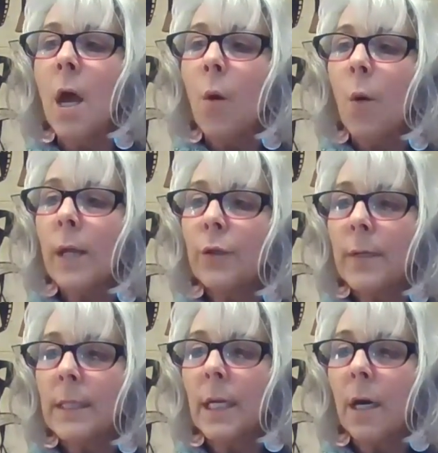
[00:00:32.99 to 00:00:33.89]
while
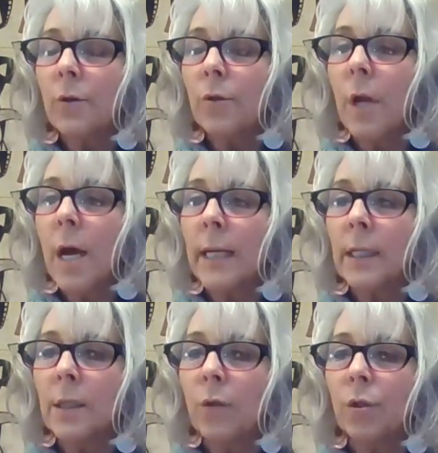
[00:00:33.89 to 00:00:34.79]
addressing underlying
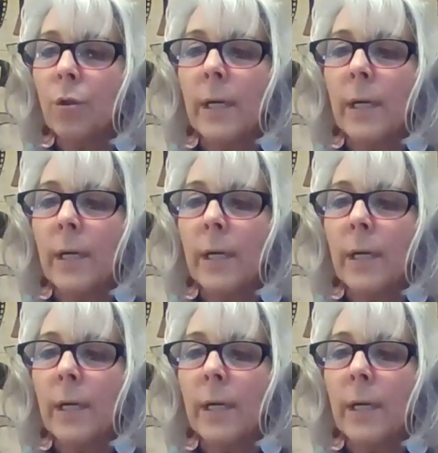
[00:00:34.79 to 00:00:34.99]
social